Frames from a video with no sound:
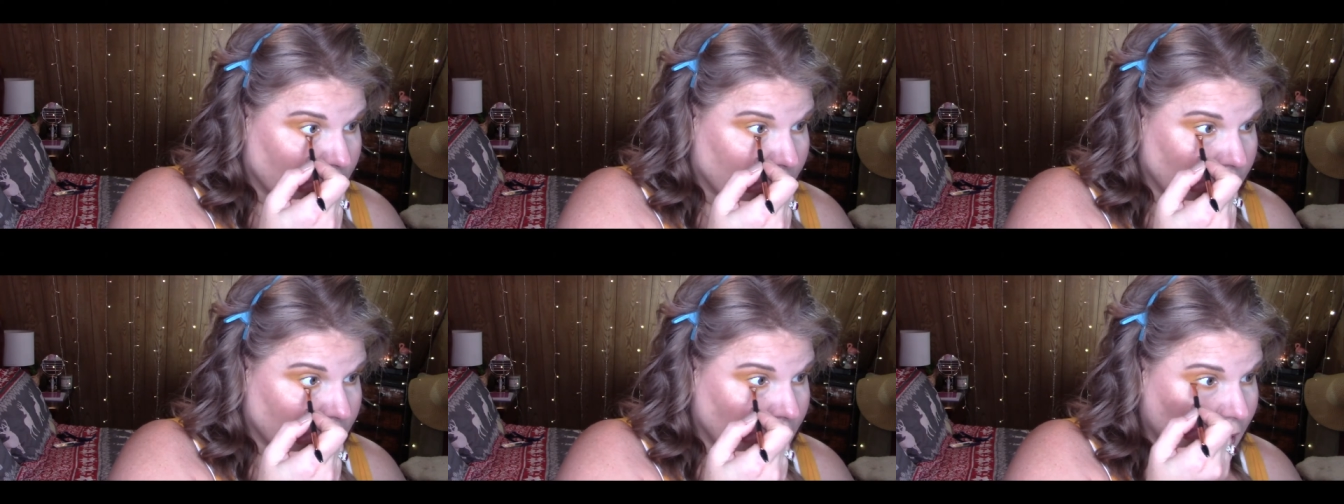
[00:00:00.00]

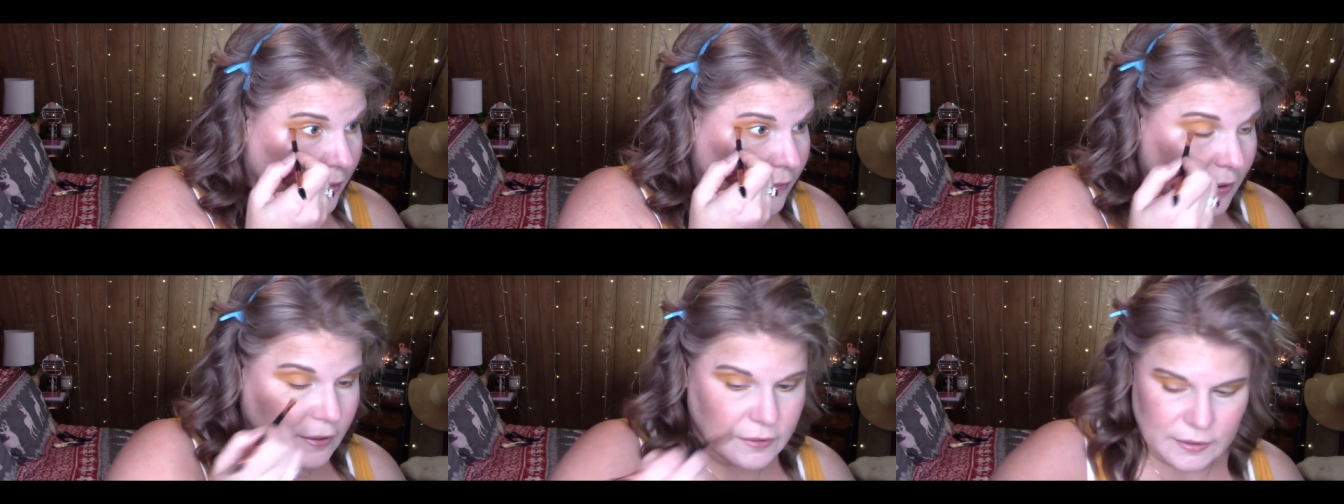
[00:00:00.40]
But we
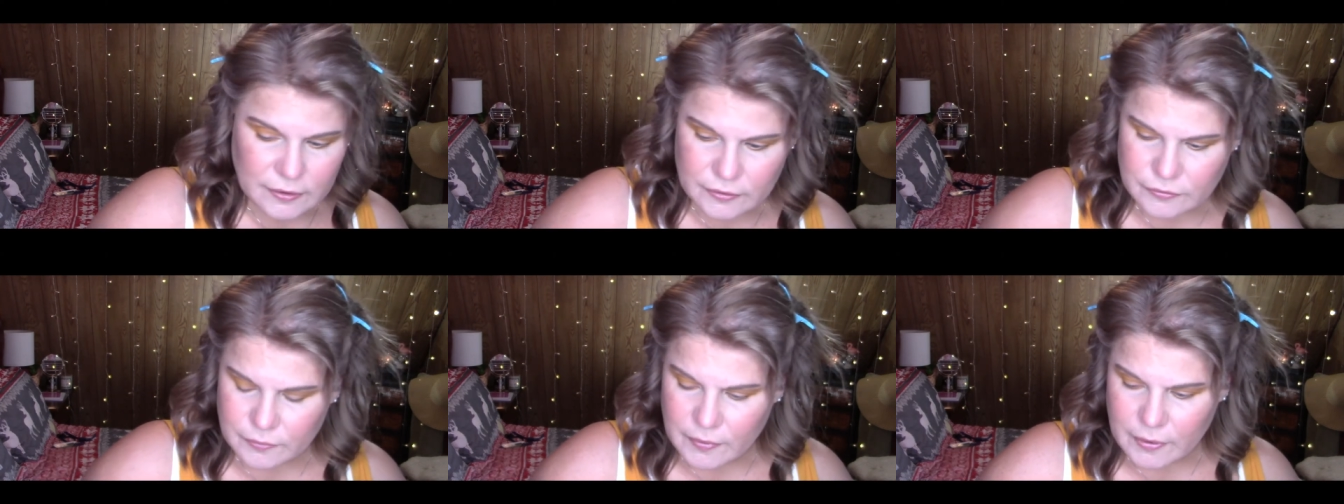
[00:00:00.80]
have had
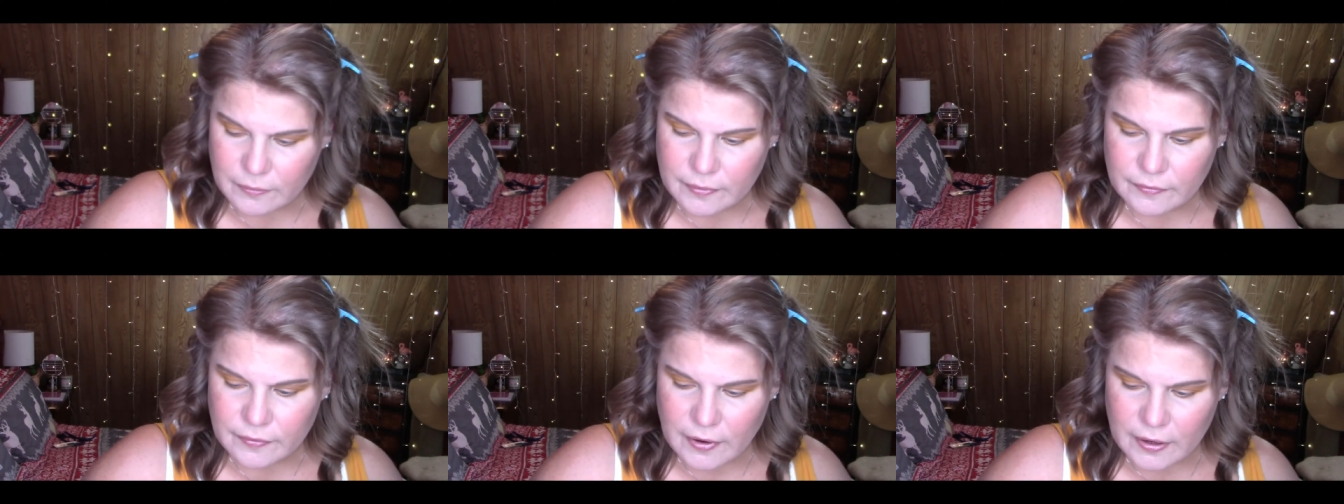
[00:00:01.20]
years where
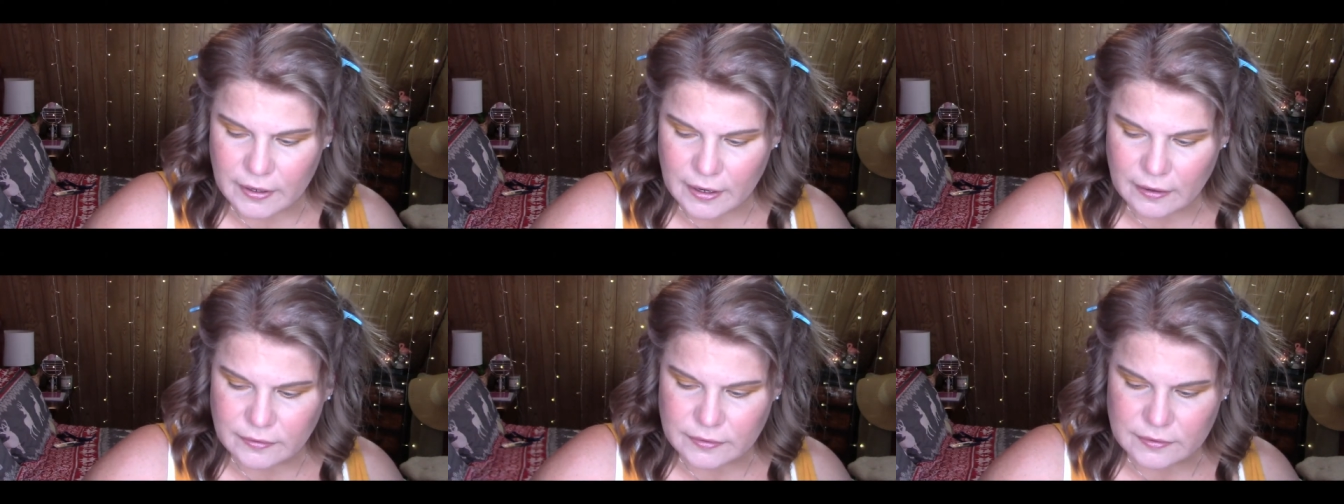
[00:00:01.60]
we've
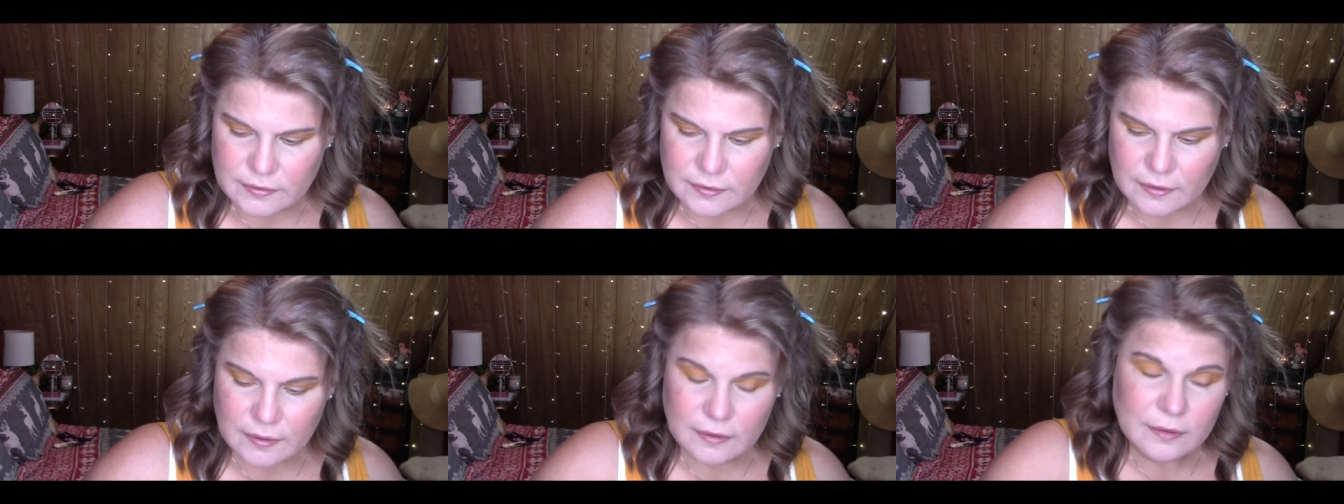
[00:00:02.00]
gone out
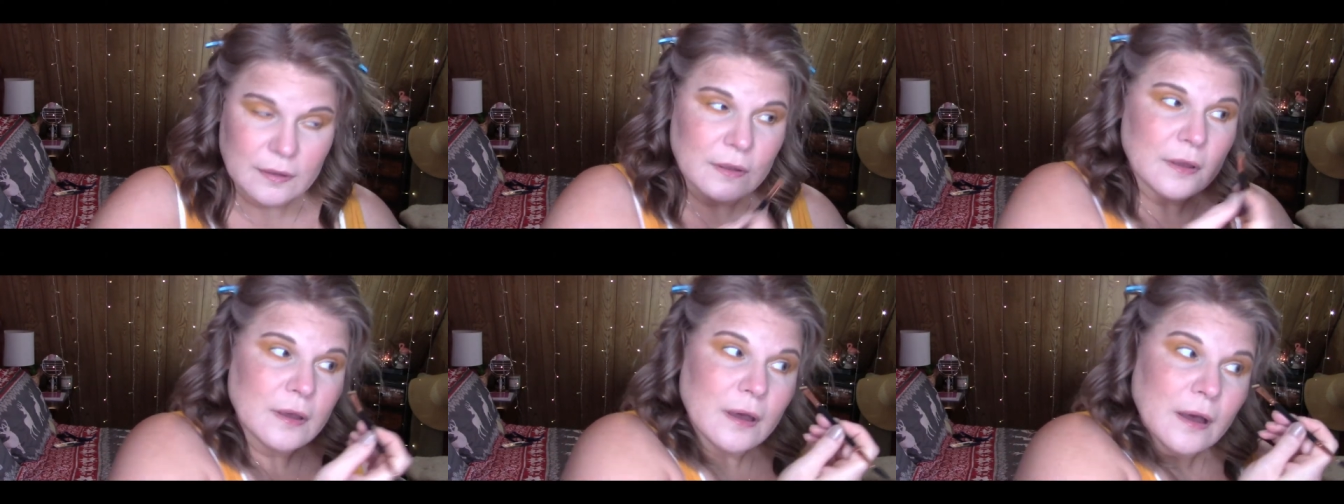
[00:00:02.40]
into the
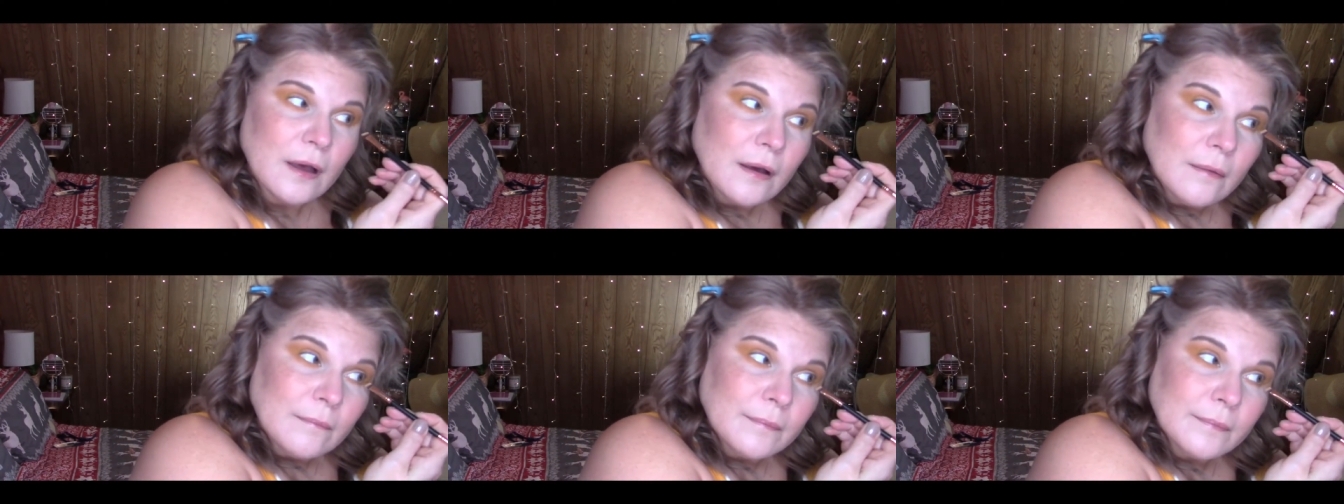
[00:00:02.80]

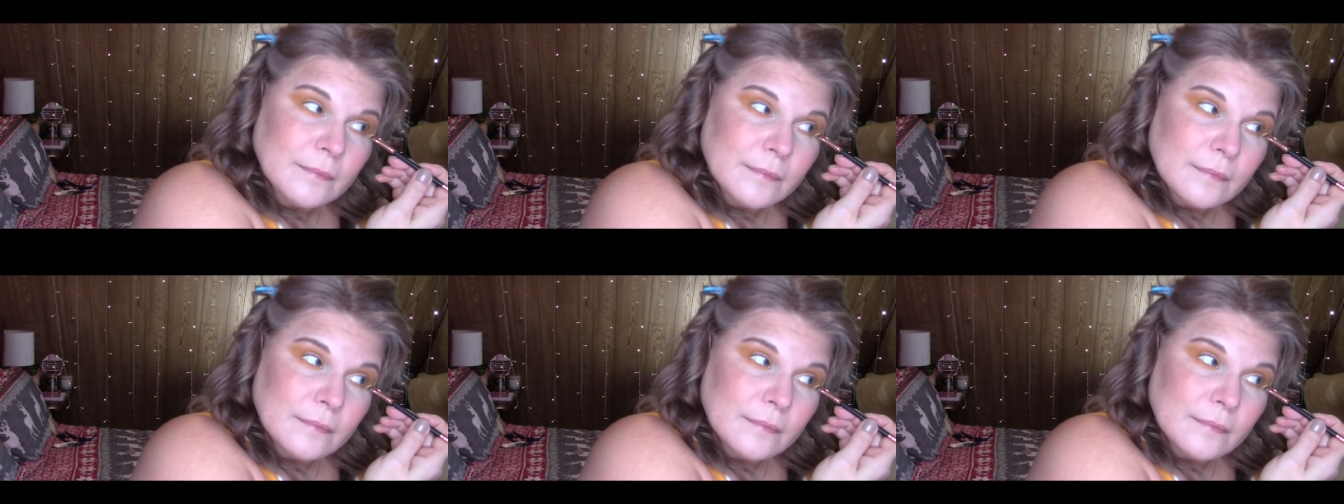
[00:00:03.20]
um,